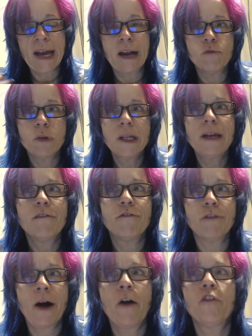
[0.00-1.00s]
And I really
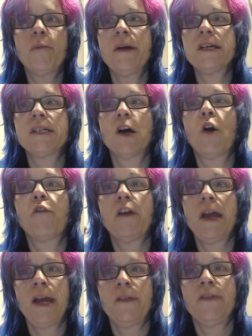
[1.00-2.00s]
involved myself
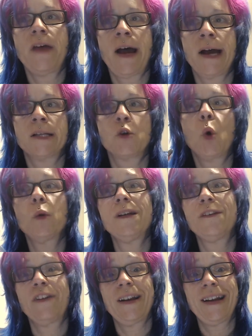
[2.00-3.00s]
in that, only
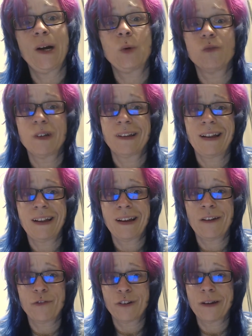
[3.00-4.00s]
to find out Relay
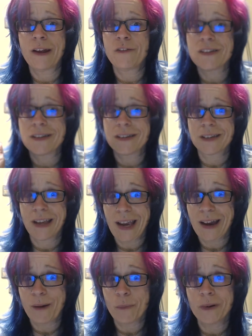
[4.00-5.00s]
for Life is a
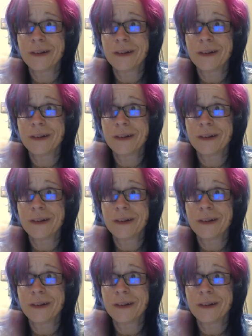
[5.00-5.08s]
scam,